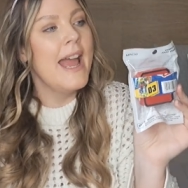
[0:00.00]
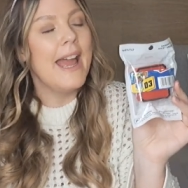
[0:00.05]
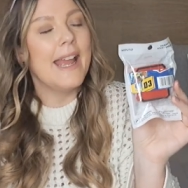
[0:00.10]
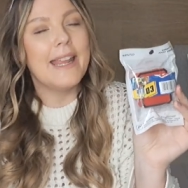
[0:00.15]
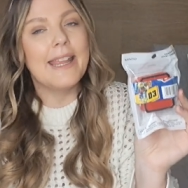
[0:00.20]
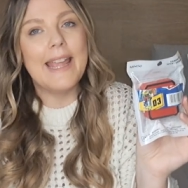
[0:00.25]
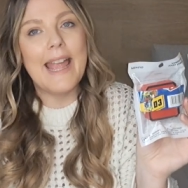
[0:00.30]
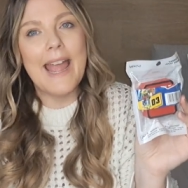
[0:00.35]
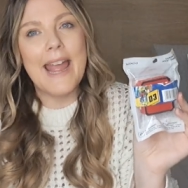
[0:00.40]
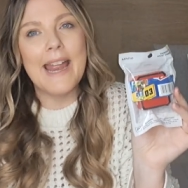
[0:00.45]

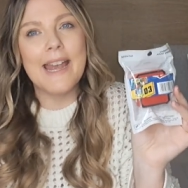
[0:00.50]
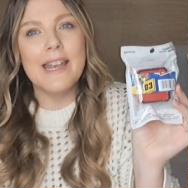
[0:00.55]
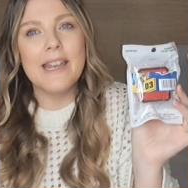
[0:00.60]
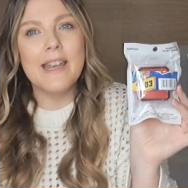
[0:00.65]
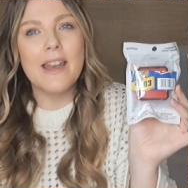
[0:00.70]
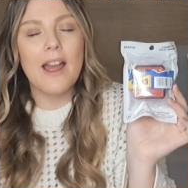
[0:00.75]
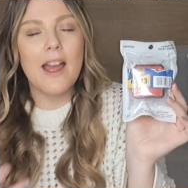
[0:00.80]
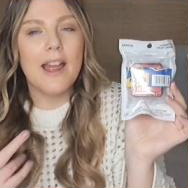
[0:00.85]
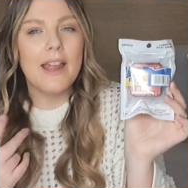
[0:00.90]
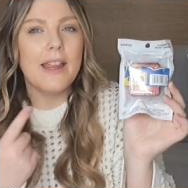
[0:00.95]

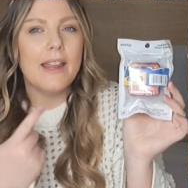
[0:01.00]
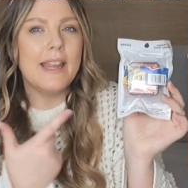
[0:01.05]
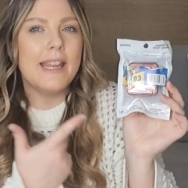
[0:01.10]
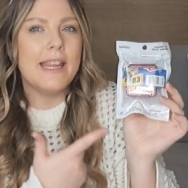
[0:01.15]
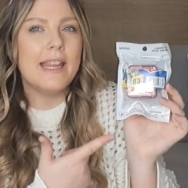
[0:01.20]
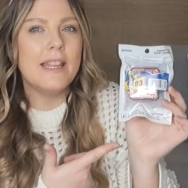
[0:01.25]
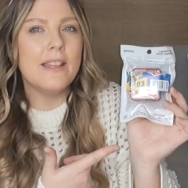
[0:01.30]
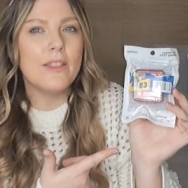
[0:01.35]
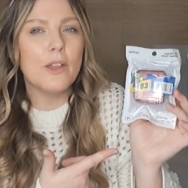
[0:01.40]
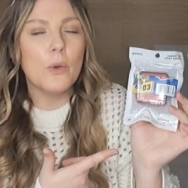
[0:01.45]
again i
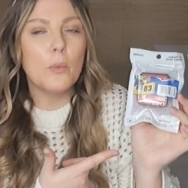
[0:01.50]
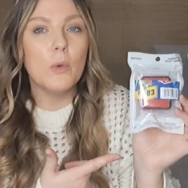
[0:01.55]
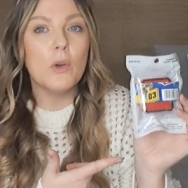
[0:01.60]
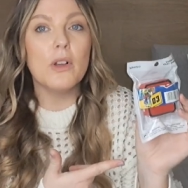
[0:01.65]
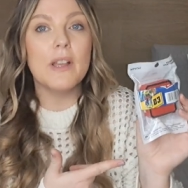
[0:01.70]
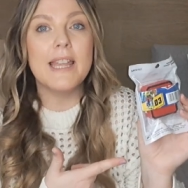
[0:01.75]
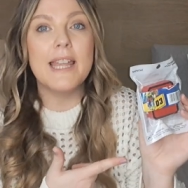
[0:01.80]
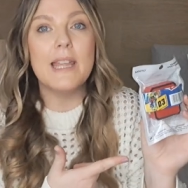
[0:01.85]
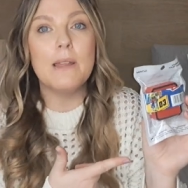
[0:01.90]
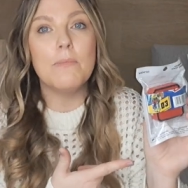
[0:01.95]
either will
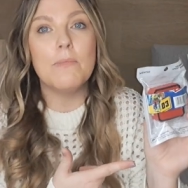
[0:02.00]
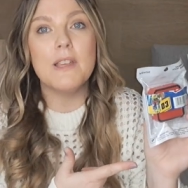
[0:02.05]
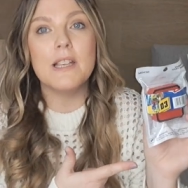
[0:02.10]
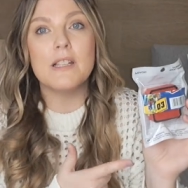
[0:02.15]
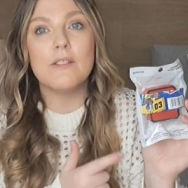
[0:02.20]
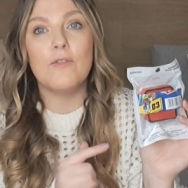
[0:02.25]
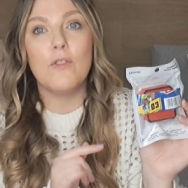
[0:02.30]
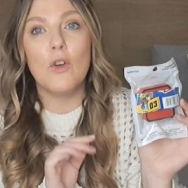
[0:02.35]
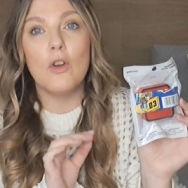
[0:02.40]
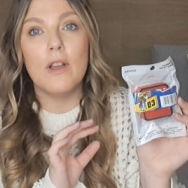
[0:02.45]
keep
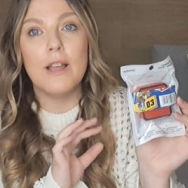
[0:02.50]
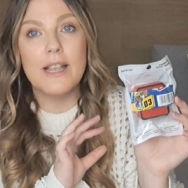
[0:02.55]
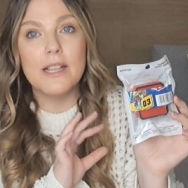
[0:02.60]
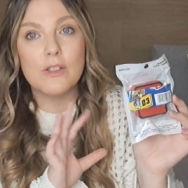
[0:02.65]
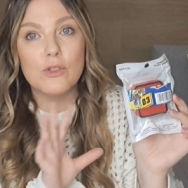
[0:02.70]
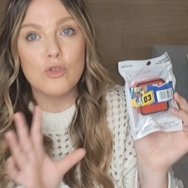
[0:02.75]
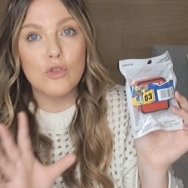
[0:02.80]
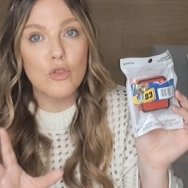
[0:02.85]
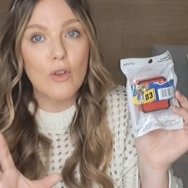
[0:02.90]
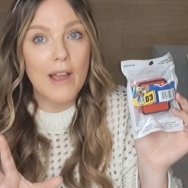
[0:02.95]
this for
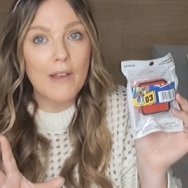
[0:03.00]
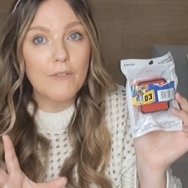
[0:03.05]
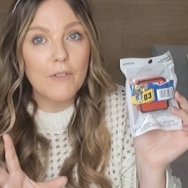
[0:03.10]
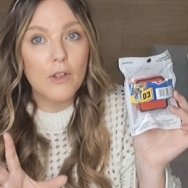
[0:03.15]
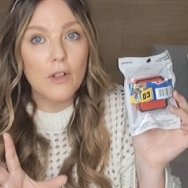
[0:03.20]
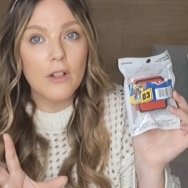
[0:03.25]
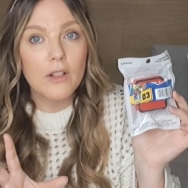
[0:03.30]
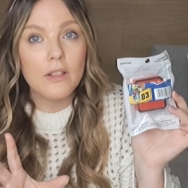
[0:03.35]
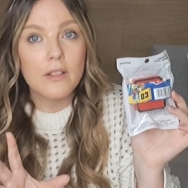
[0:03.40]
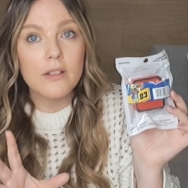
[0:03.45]
his
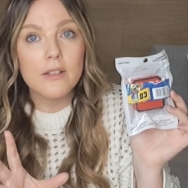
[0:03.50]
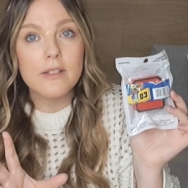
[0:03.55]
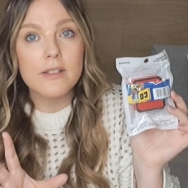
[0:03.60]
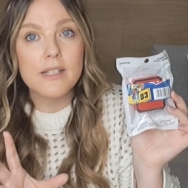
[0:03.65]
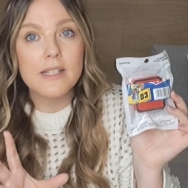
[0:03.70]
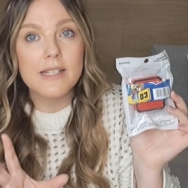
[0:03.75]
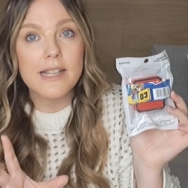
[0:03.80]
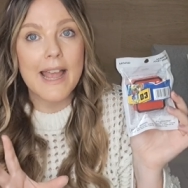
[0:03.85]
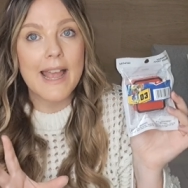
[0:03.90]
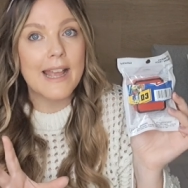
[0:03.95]
travel
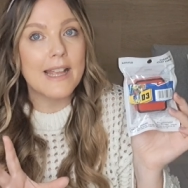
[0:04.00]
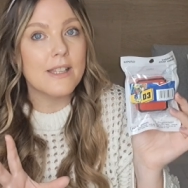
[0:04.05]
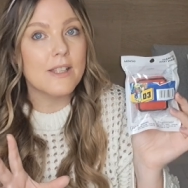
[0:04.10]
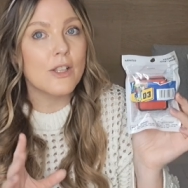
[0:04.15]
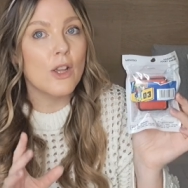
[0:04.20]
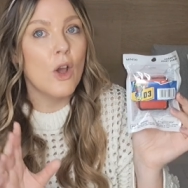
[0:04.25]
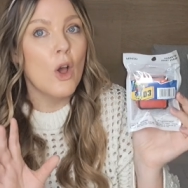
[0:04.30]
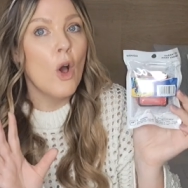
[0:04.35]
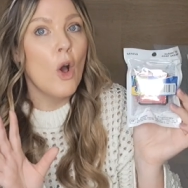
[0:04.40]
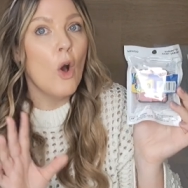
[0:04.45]

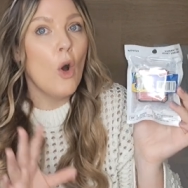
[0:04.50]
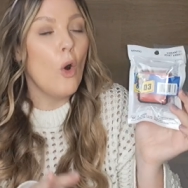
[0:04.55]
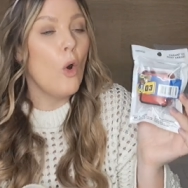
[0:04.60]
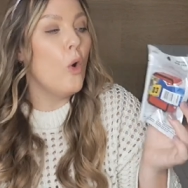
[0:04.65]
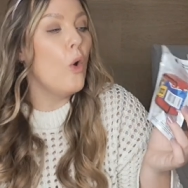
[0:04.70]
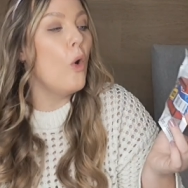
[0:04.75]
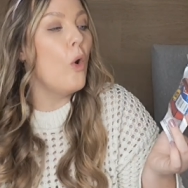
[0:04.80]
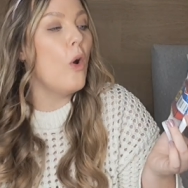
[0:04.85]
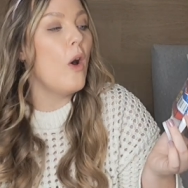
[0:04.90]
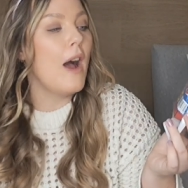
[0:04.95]
set
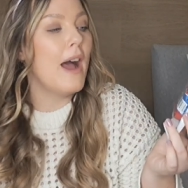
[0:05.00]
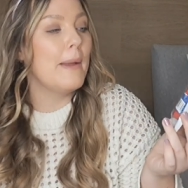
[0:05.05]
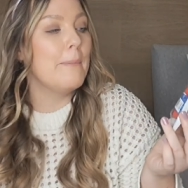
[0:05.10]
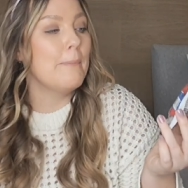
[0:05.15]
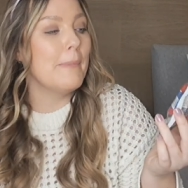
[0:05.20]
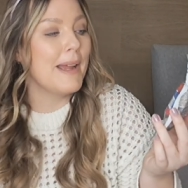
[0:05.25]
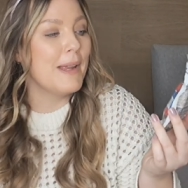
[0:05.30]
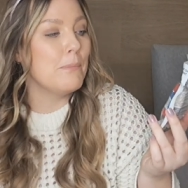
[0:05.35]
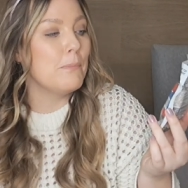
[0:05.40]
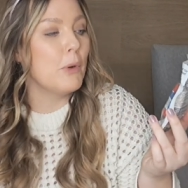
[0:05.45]
or I
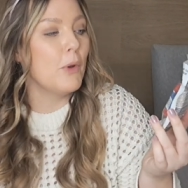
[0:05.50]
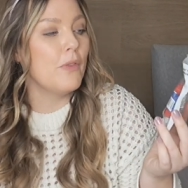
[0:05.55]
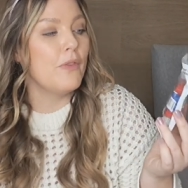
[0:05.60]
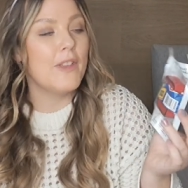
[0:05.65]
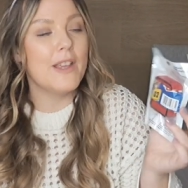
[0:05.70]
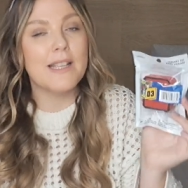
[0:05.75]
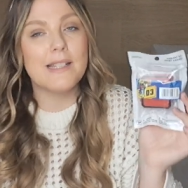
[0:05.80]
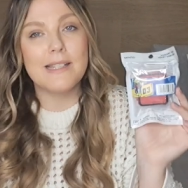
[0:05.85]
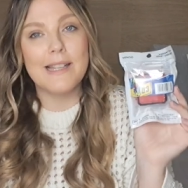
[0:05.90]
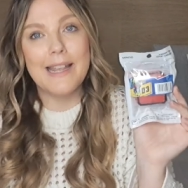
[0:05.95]
might put
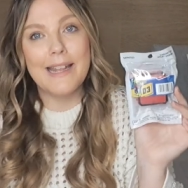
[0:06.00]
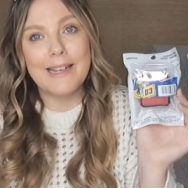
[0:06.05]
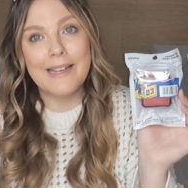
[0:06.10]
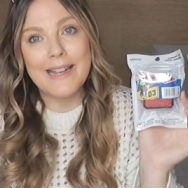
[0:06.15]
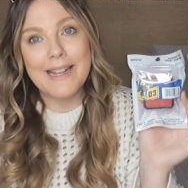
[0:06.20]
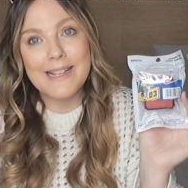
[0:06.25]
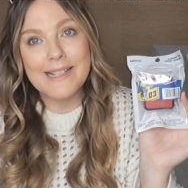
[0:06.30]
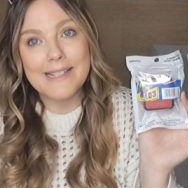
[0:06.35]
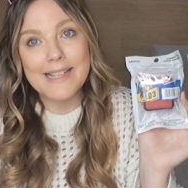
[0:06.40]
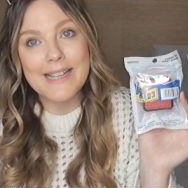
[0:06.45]
this in
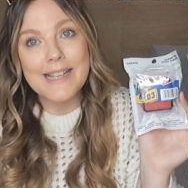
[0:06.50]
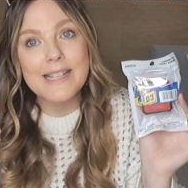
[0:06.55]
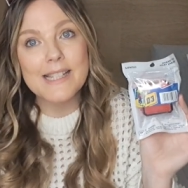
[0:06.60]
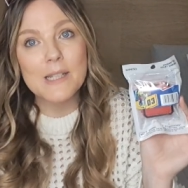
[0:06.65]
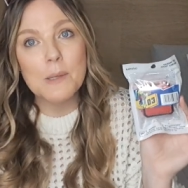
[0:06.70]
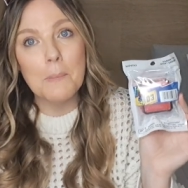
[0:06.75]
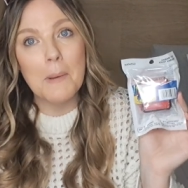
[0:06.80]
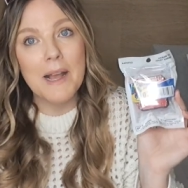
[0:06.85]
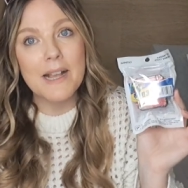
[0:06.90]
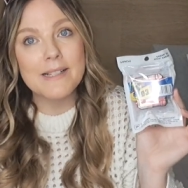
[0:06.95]
his
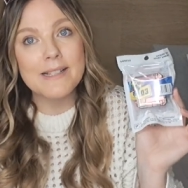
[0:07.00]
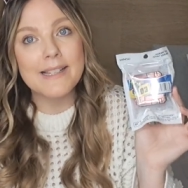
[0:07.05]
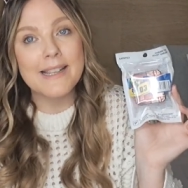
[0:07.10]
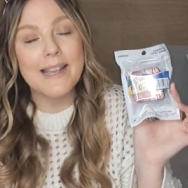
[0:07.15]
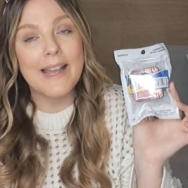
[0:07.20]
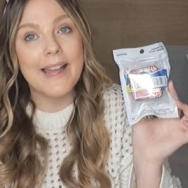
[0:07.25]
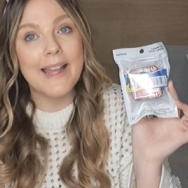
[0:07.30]
Easter basket.